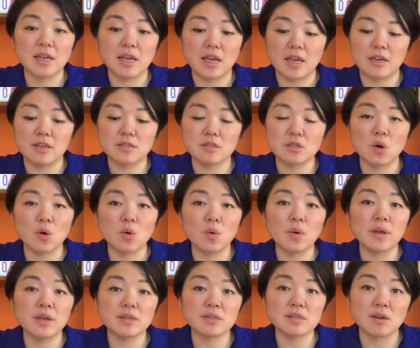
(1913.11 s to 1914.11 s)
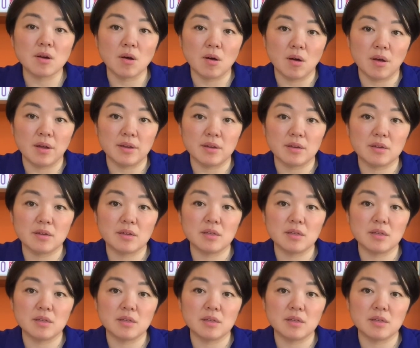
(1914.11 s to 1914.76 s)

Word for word: and it's always gone.